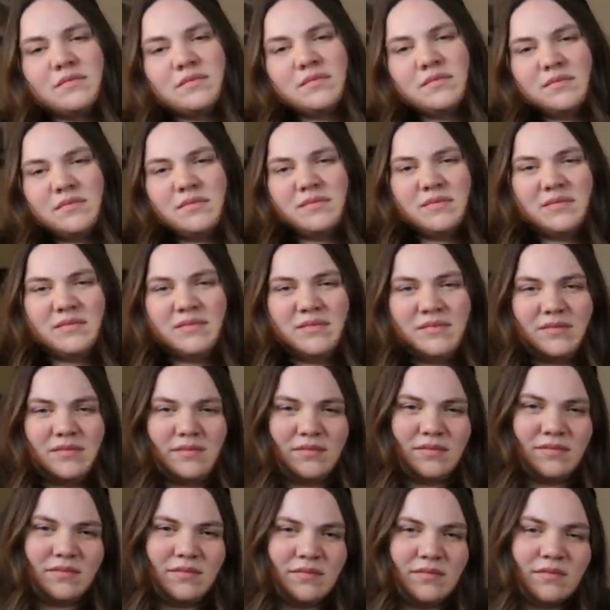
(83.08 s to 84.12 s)

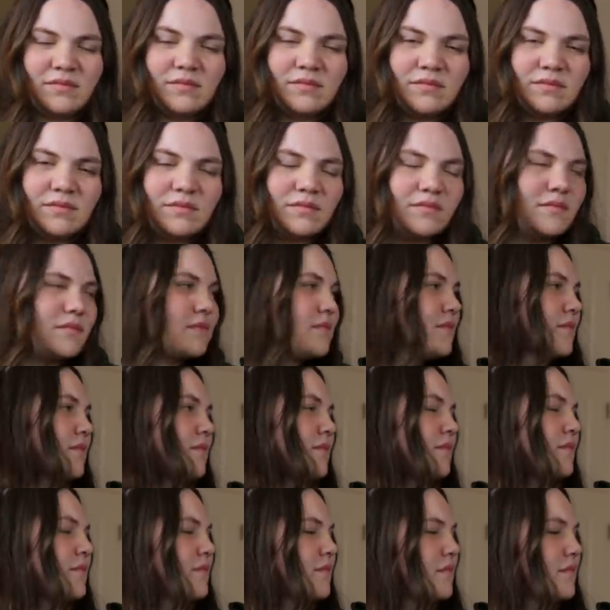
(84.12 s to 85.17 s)

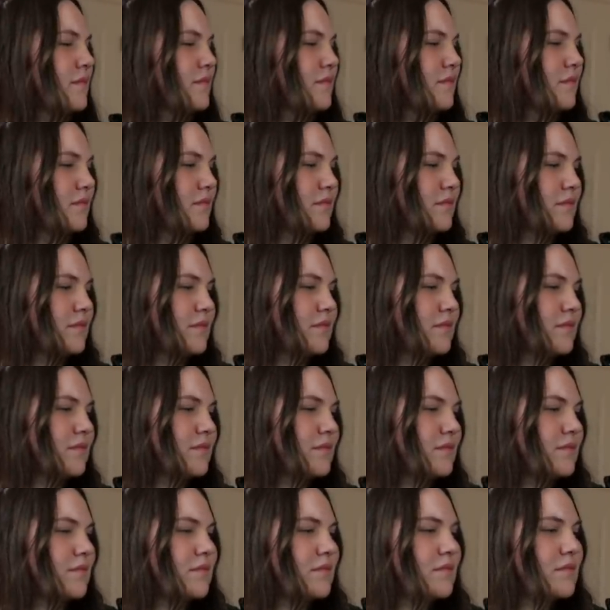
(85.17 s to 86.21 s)

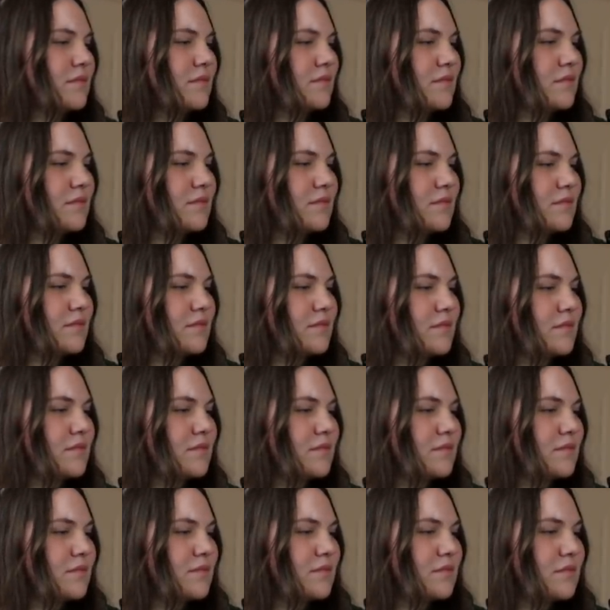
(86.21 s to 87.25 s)

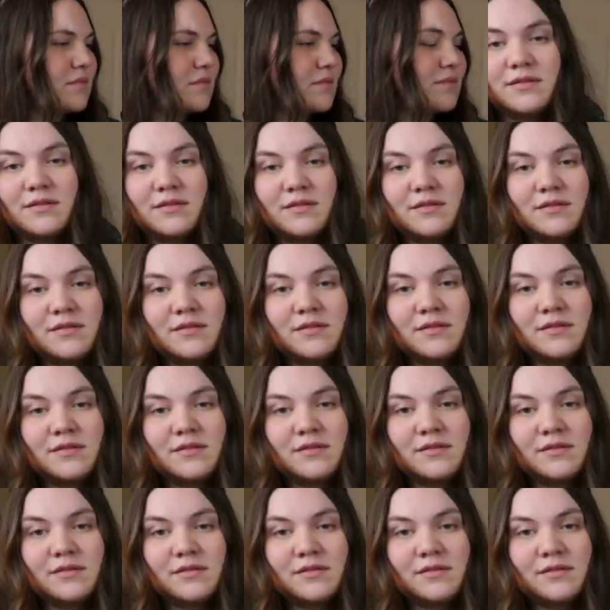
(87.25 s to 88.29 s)

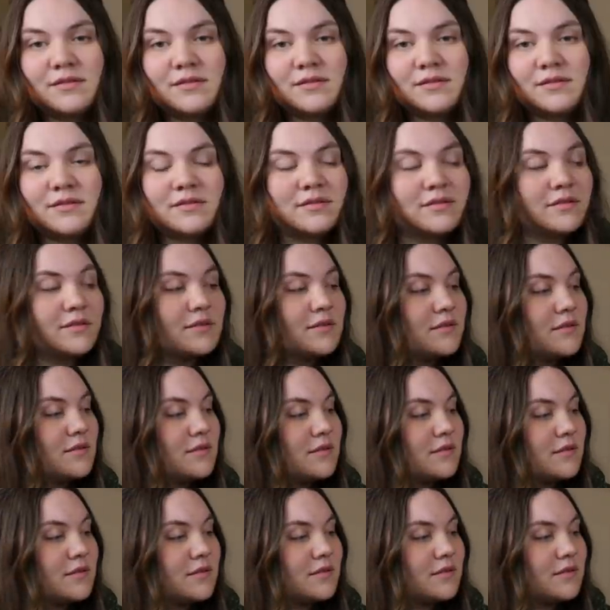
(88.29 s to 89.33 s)

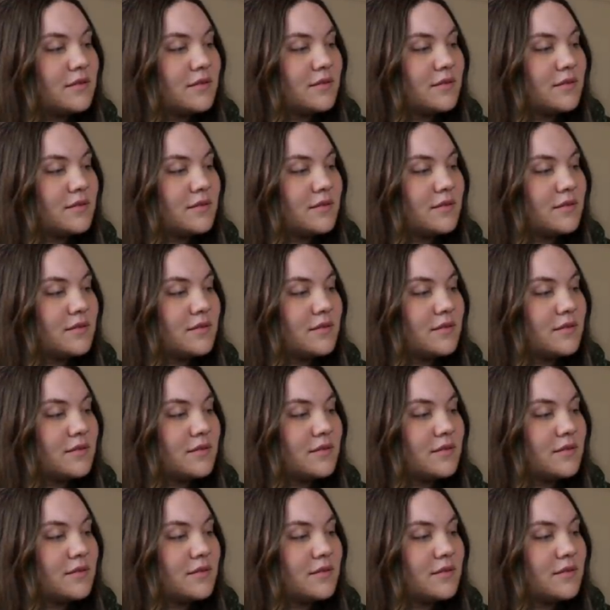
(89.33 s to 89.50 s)
The person shown says nothing.